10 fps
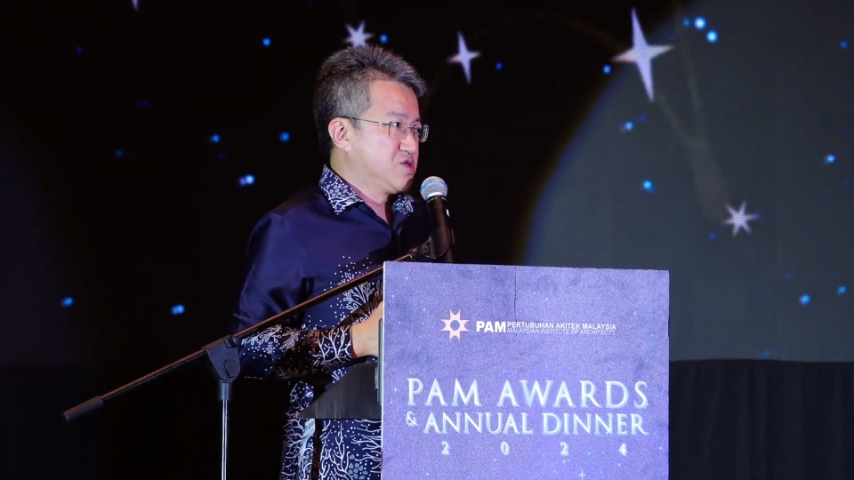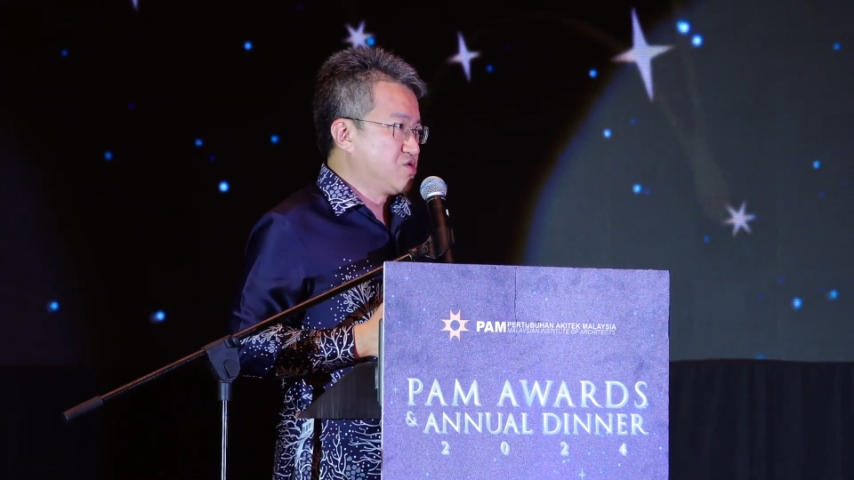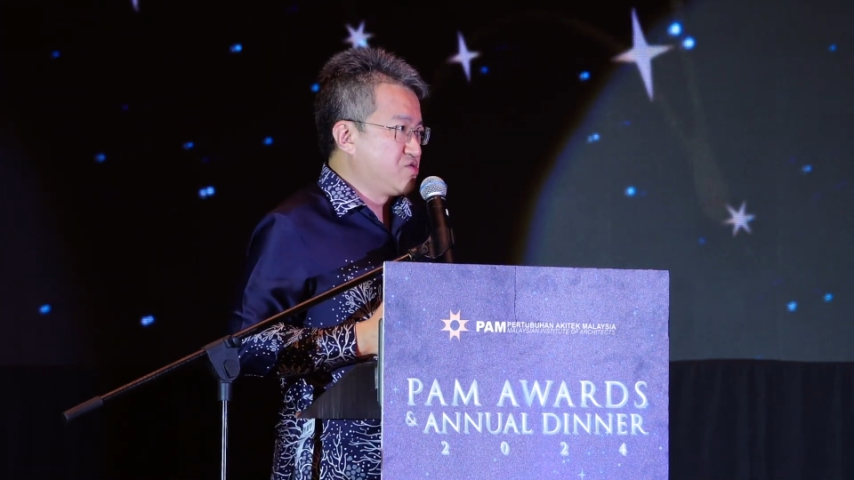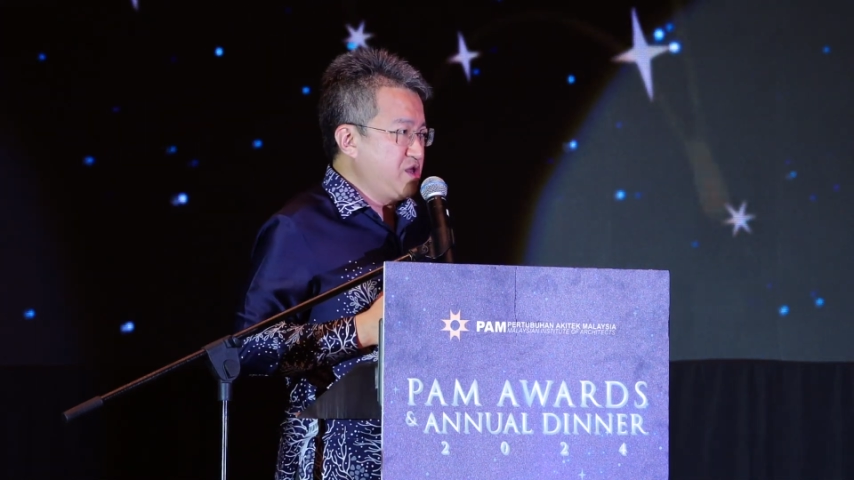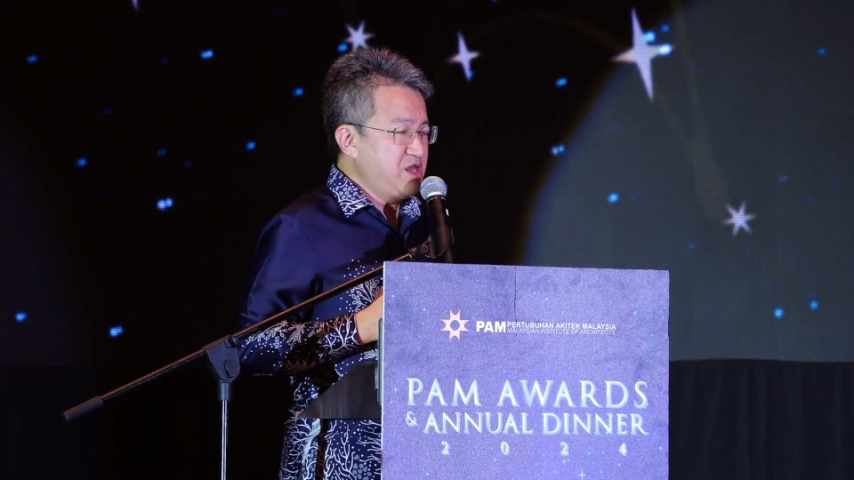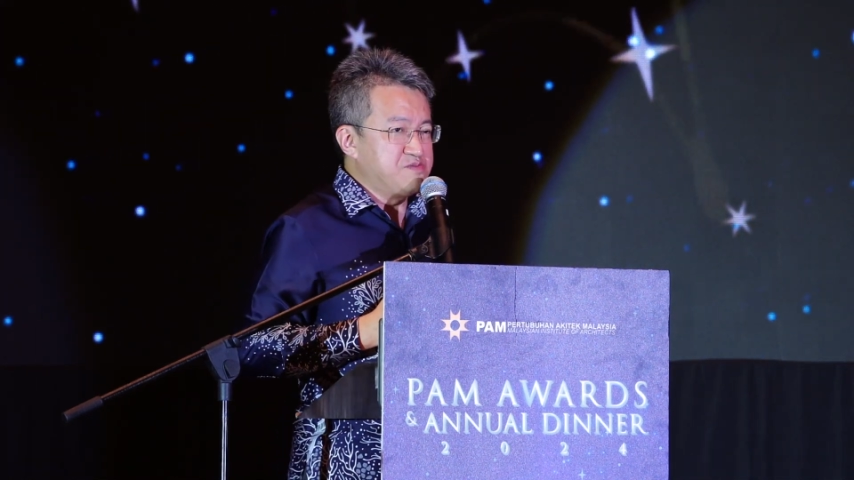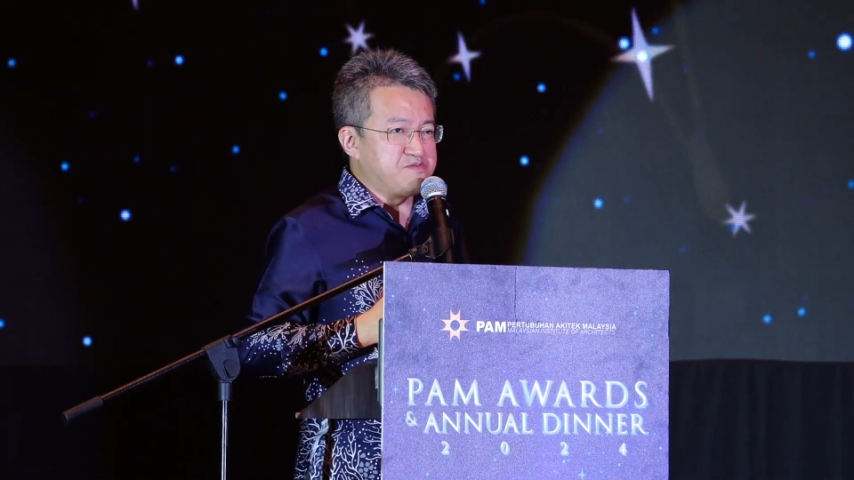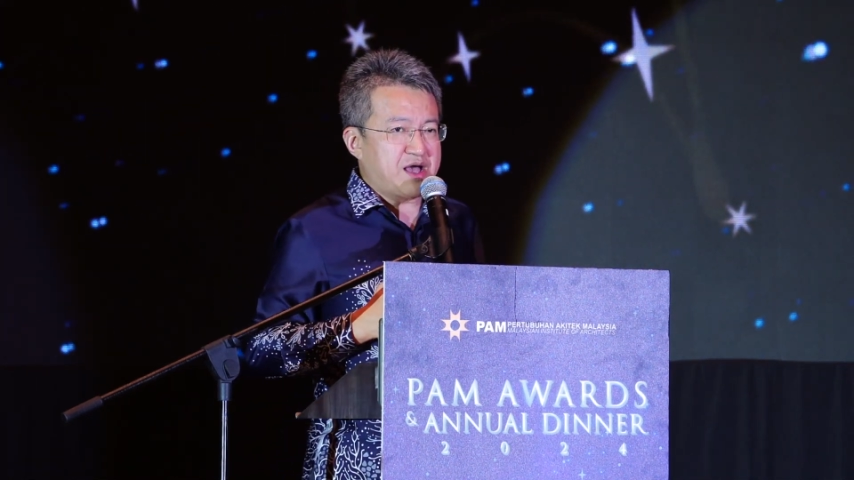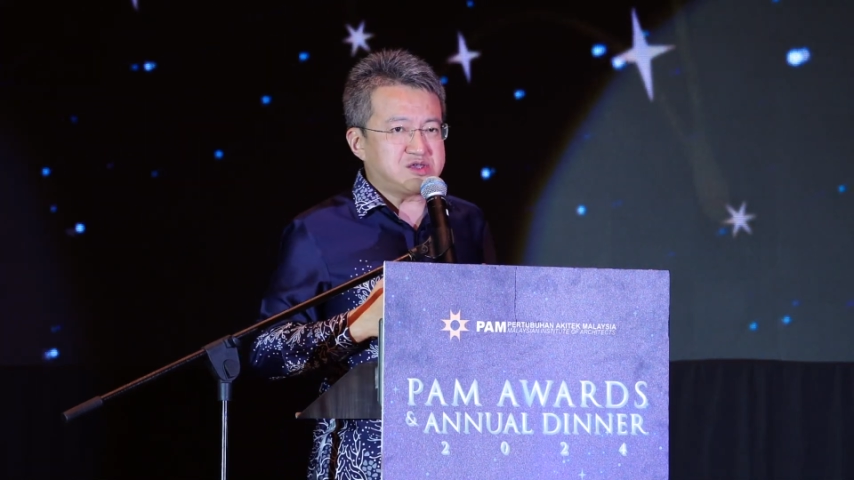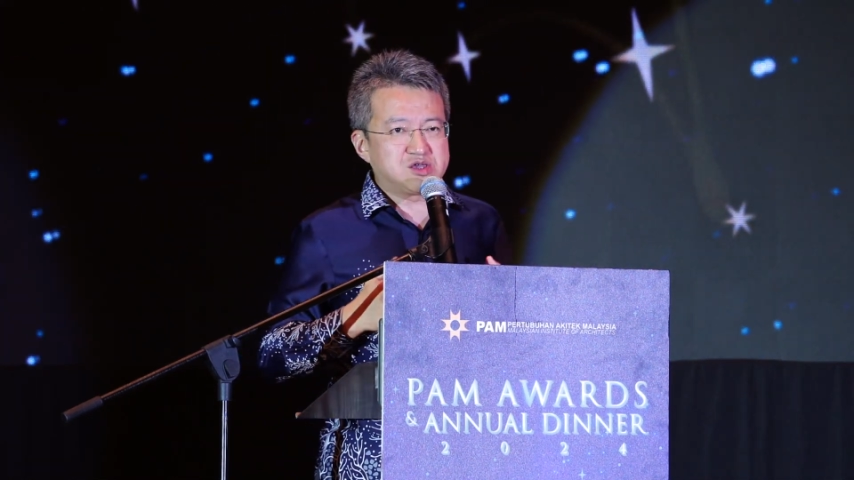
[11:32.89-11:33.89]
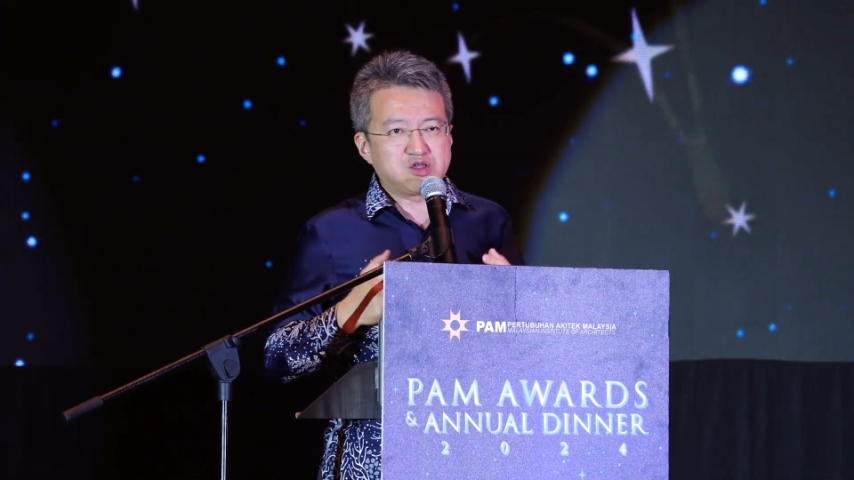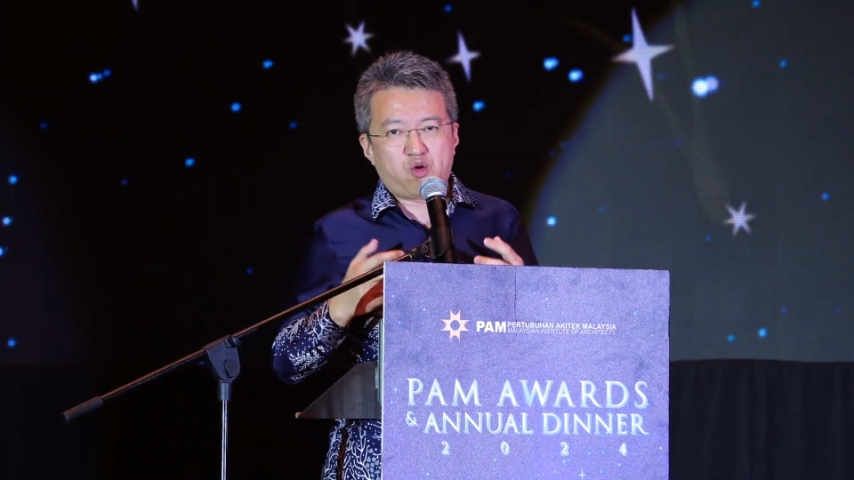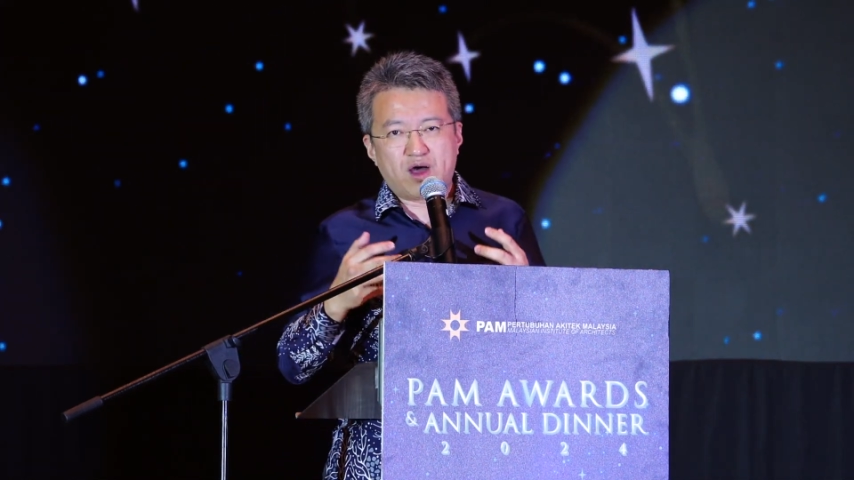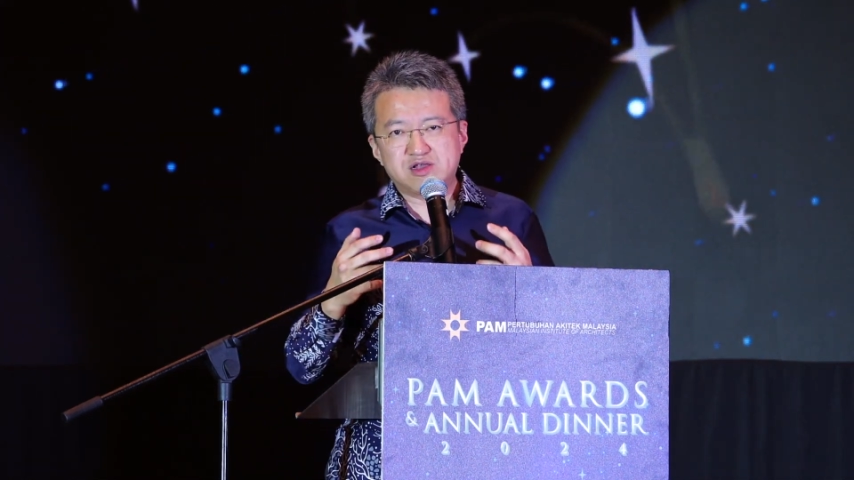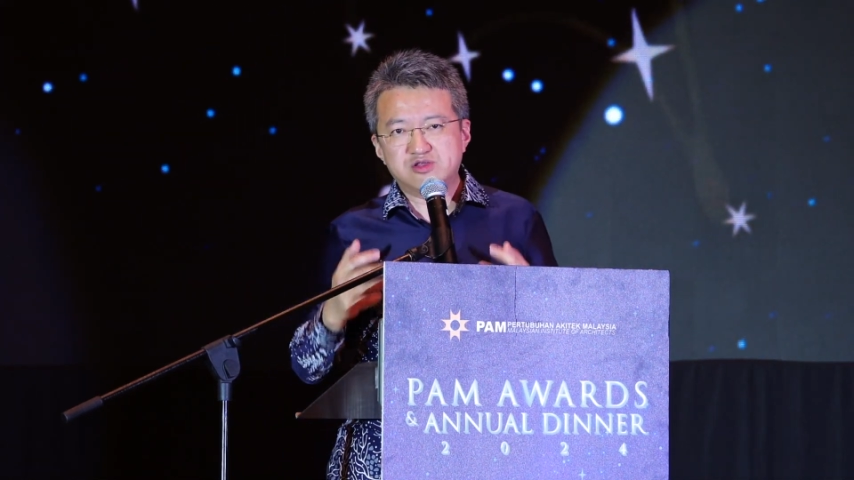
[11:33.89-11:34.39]
To reimagine
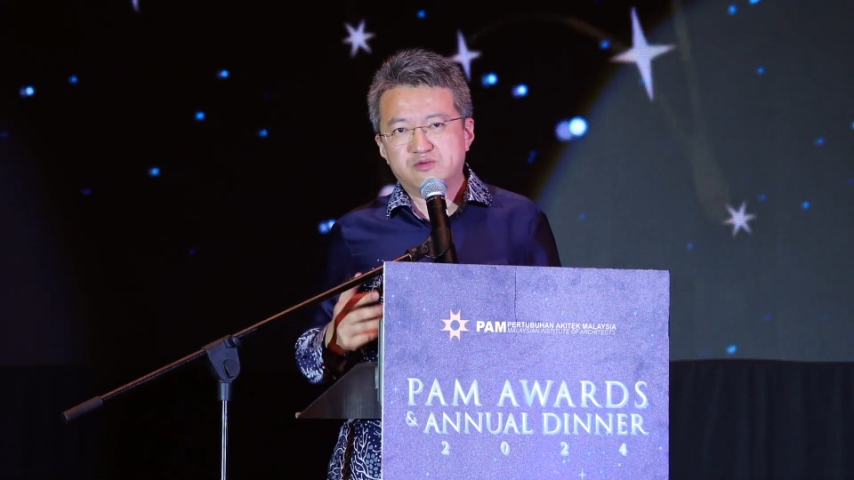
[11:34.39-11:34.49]
Kuala